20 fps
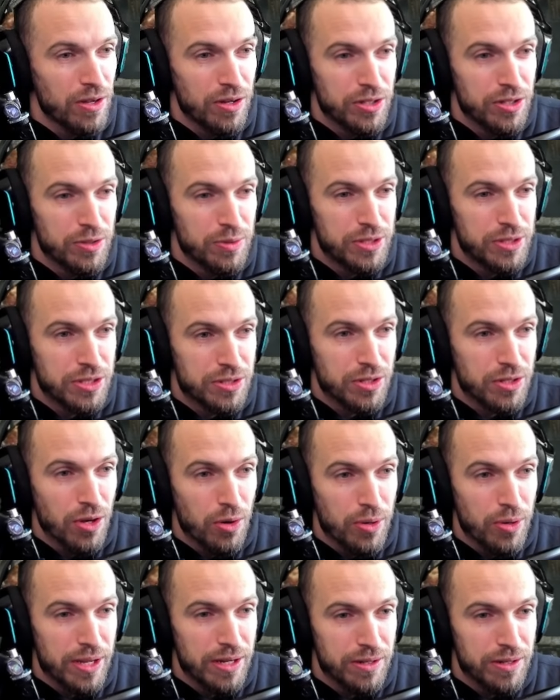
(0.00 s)
you just
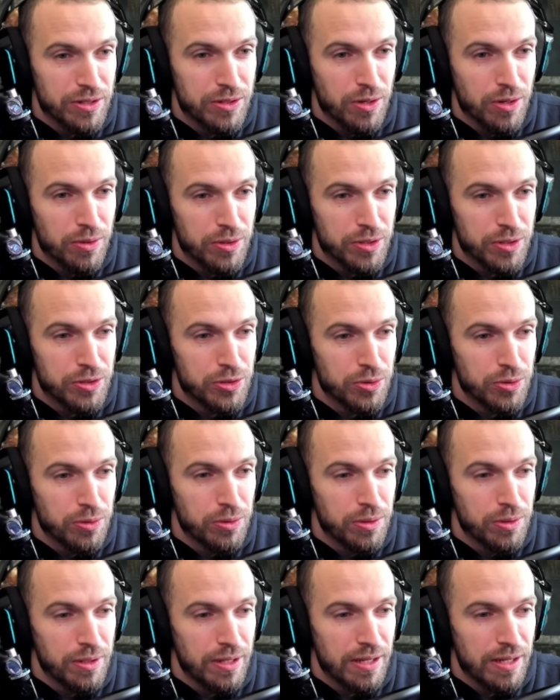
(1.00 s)
go here, you go to your
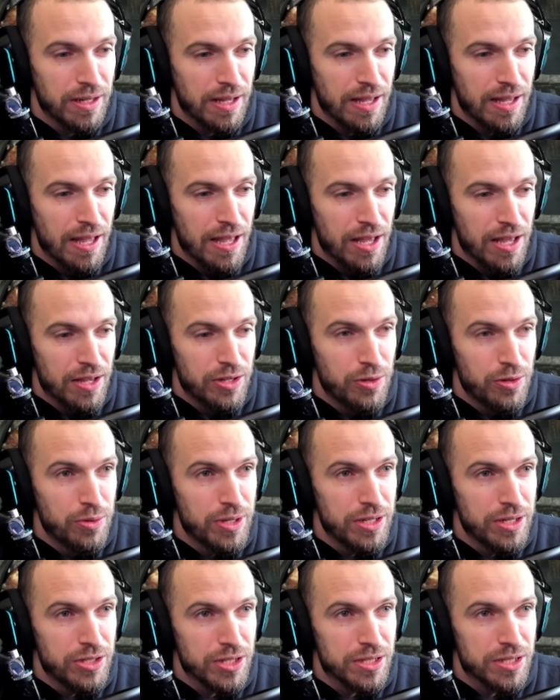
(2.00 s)
jewel, you
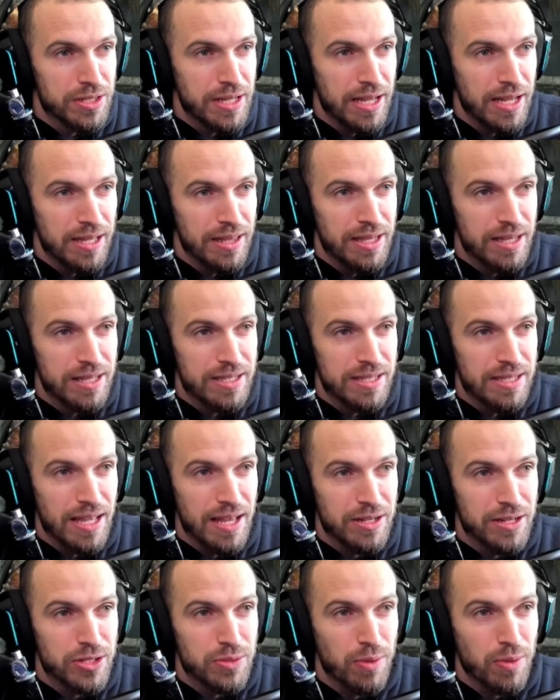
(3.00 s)
can just take this
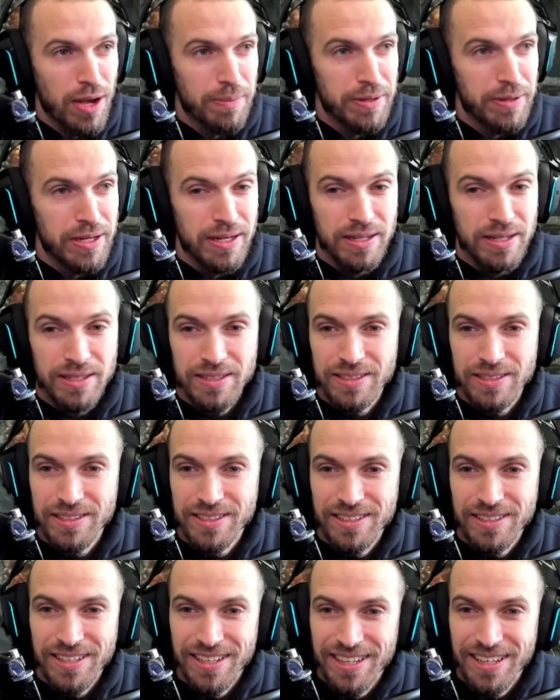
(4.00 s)
and swap it in,
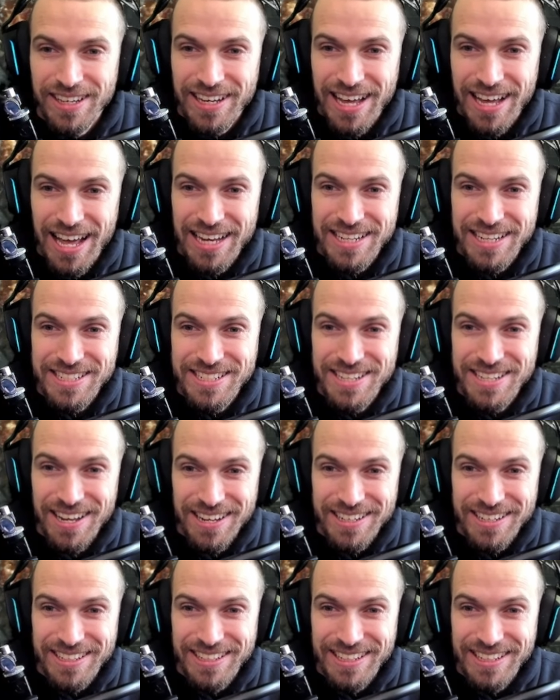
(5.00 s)
and it's
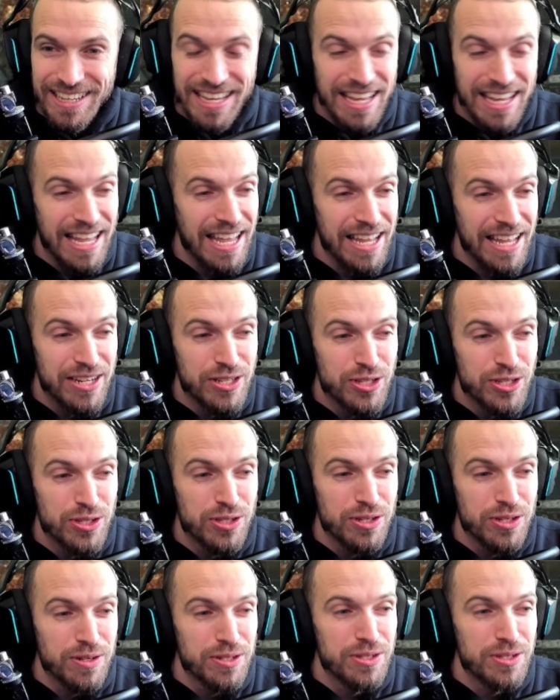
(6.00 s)
done.
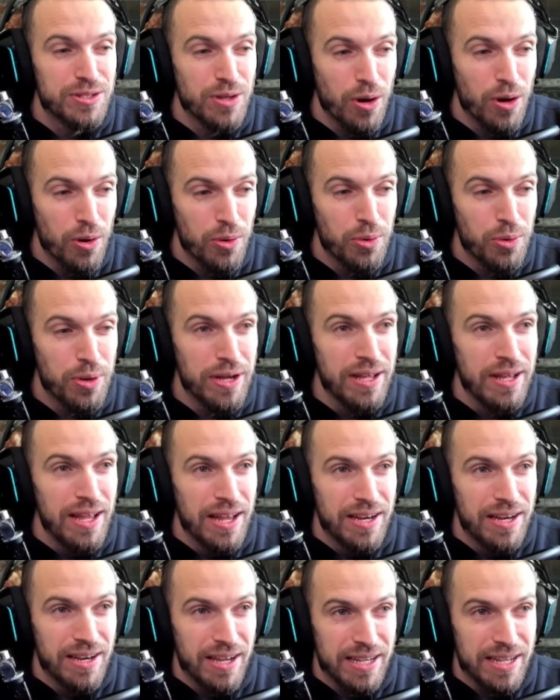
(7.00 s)
It's so
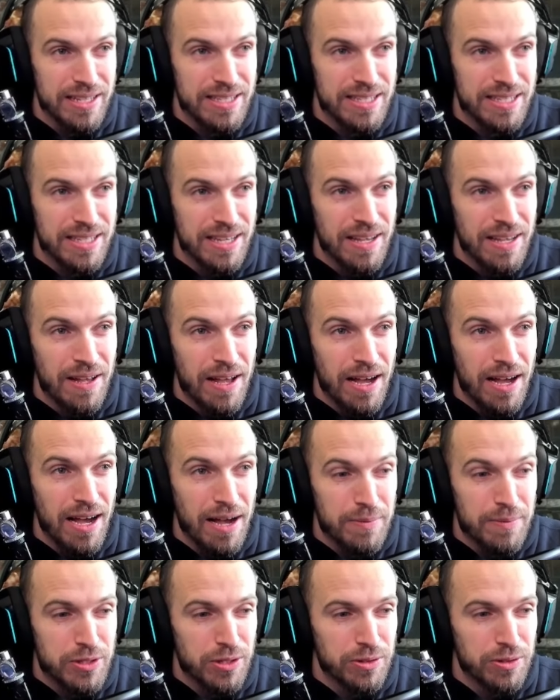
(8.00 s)
nice.
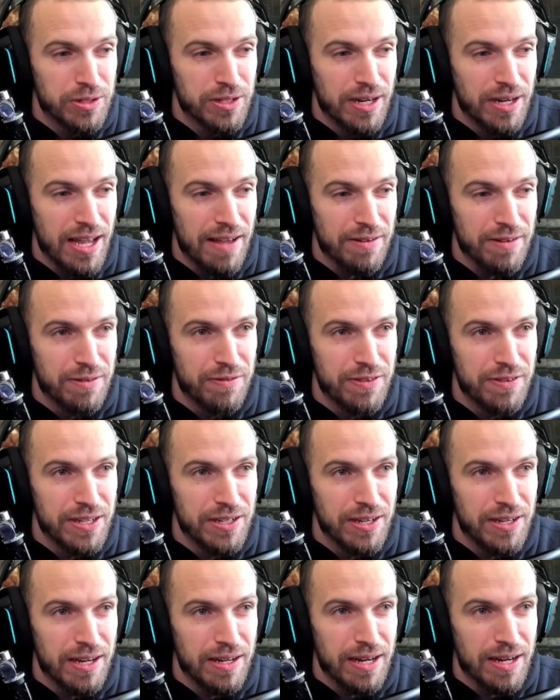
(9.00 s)
Um, so you're going to have to
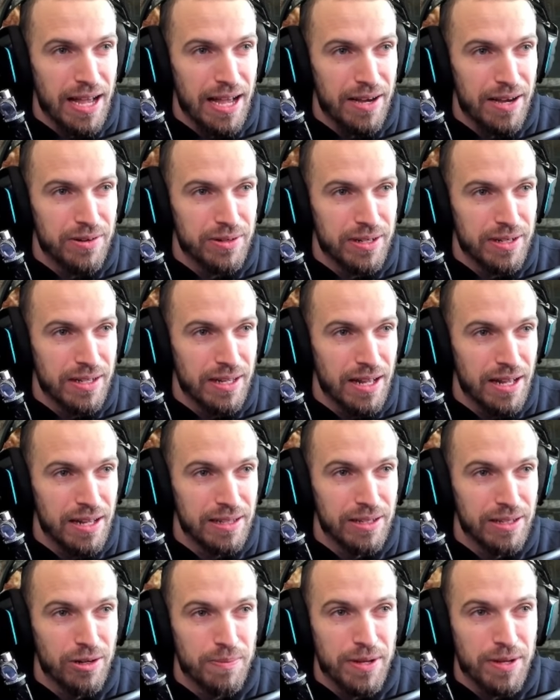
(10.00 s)
figure out a
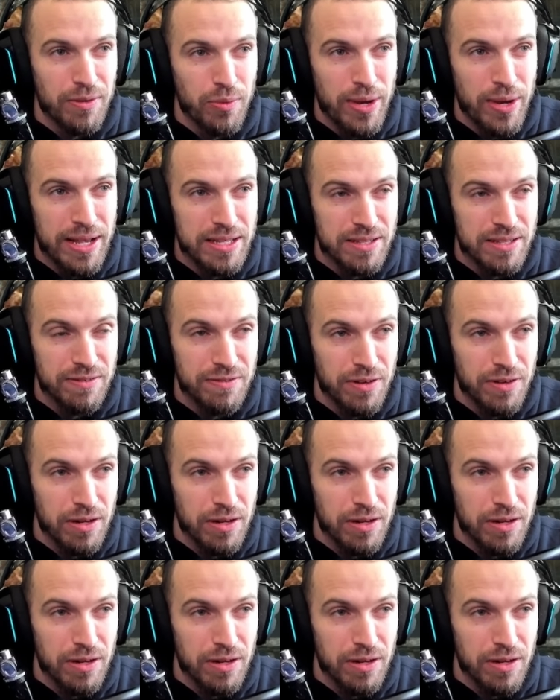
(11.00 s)
little bit ways of